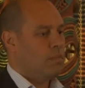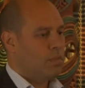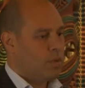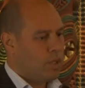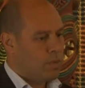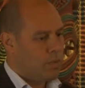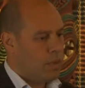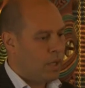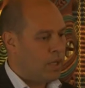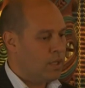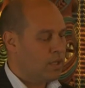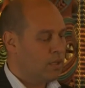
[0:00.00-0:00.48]

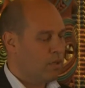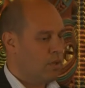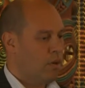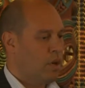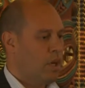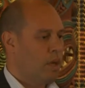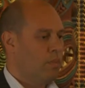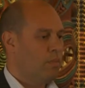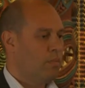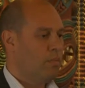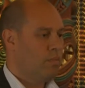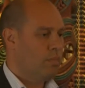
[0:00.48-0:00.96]
spend
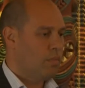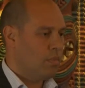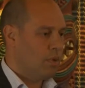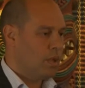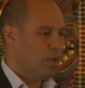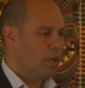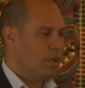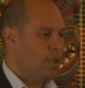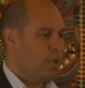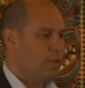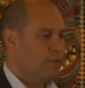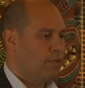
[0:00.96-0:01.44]
time
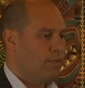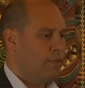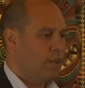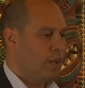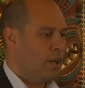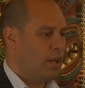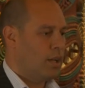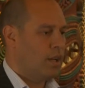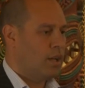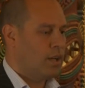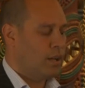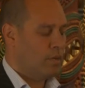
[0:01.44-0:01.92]

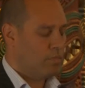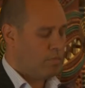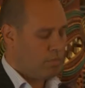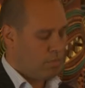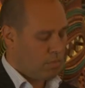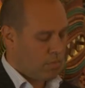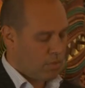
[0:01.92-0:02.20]
identifying it,